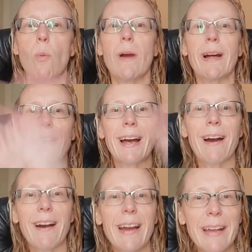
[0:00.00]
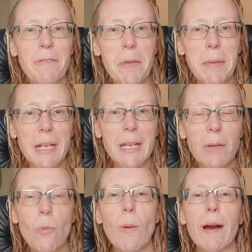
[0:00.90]
Well, hi
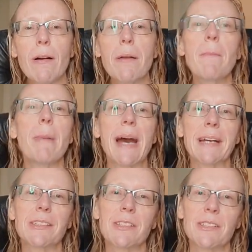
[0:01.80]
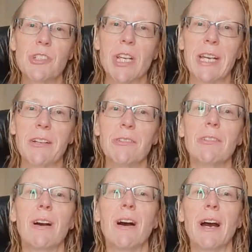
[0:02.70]
everybody. Welcome back to the
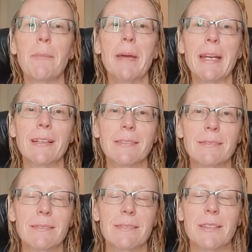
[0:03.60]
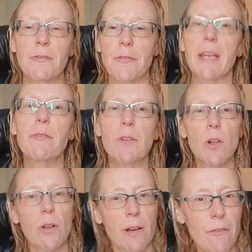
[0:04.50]
channel. I'm Megan, the
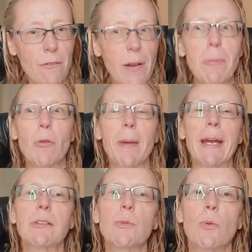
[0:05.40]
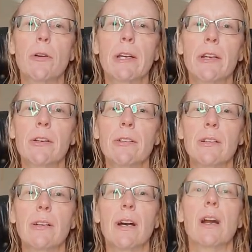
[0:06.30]
faithful fibromyalgia warrior,
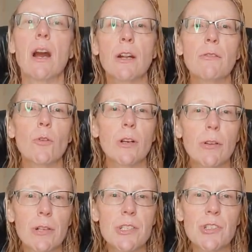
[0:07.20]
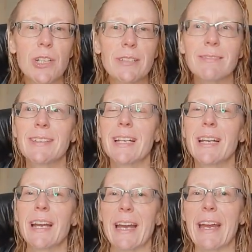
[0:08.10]
a carnivore Christian,
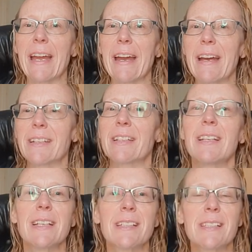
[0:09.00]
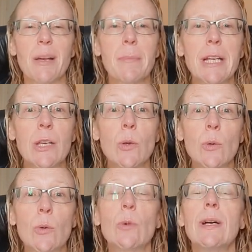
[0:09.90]
and somebody
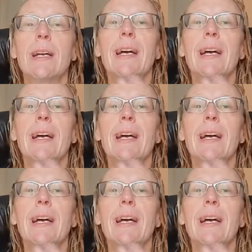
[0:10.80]
who